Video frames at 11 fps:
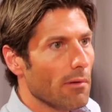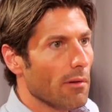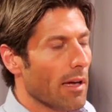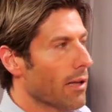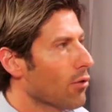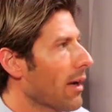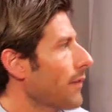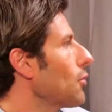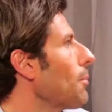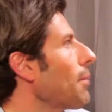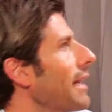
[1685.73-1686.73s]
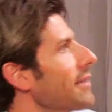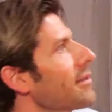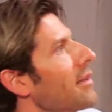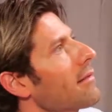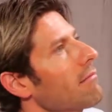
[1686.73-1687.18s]
and you have to place
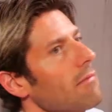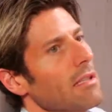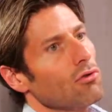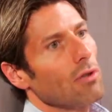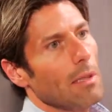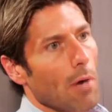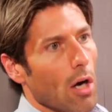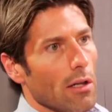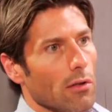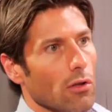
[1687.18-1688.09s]
it in 3 monitors,